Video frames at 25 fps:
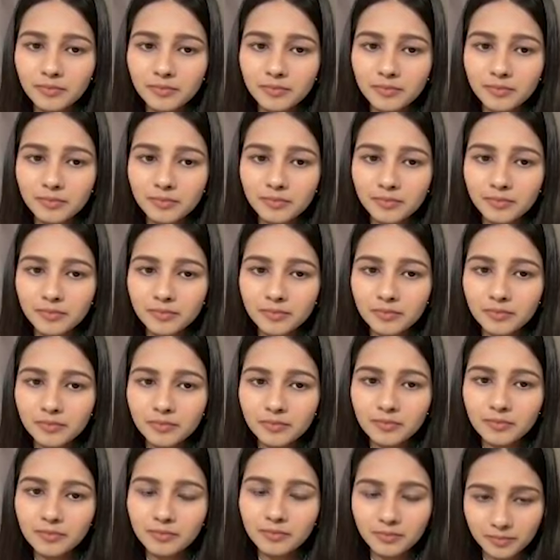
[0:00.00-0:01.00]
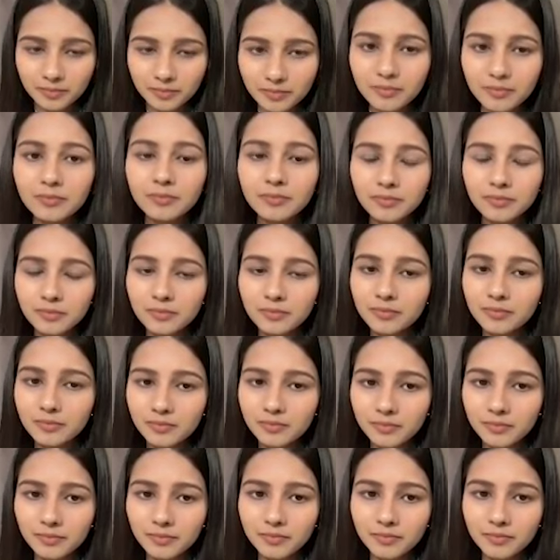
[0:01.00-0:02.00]

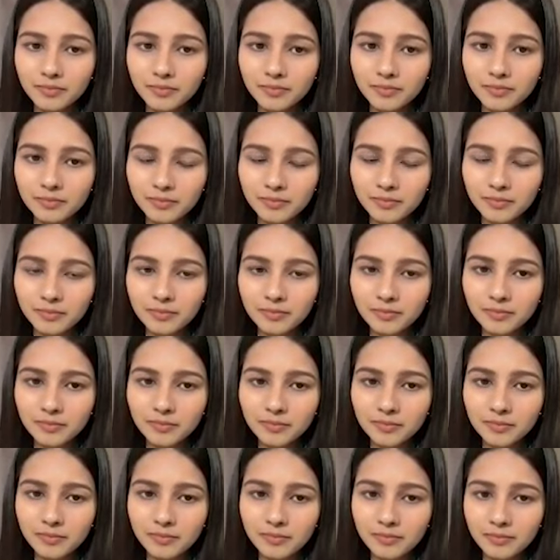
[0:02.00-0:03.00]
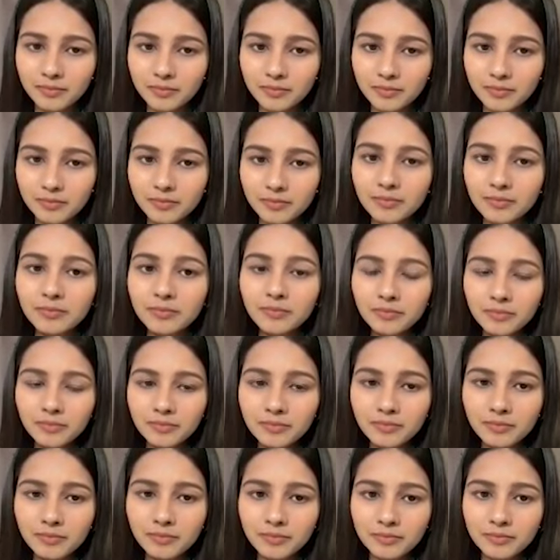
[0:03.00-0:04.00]

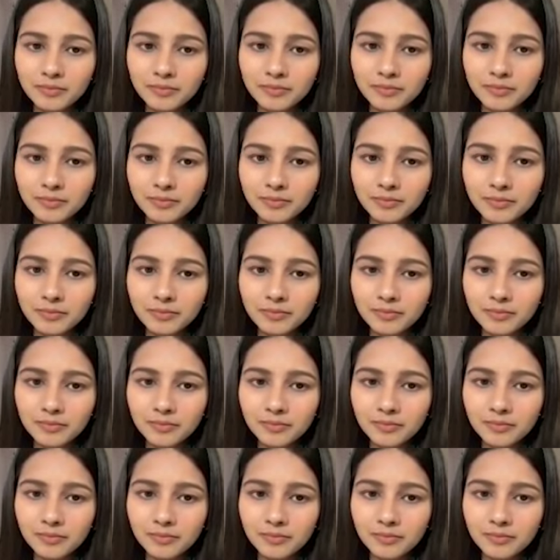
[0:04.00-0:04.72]
(not speaking)